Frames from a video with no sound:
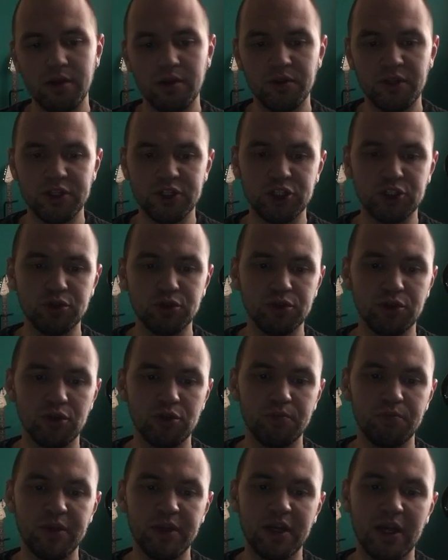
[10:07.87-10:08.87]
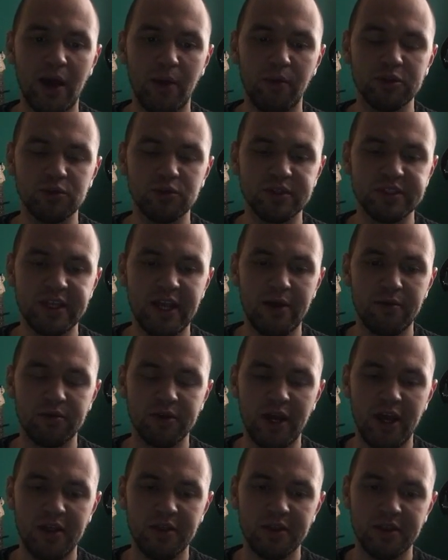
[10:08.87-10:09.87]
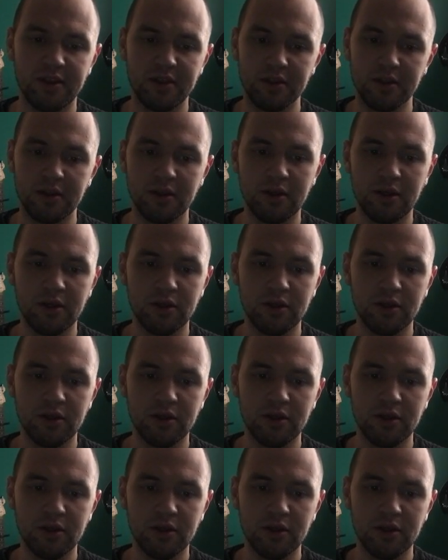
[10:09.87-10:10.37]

that should not be covered with anything.